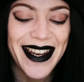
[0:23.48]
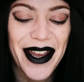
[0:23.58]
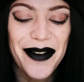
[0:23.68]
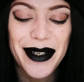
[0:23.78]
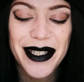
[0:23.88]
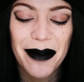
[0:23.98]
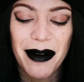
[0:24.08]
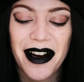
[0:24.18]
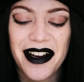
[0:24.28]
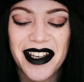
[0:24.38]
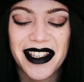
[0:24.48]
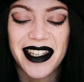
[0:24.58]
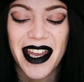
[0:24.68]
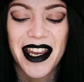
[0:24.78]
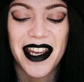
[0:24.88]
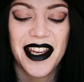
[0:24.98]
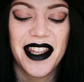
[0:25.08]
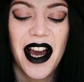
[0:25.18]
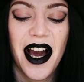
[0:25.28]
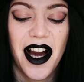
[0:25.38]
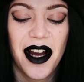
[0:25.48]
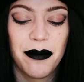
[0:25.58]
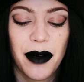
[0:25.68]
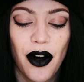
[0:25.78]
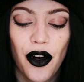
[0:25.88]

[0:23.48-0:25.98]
Every time I say that I'm a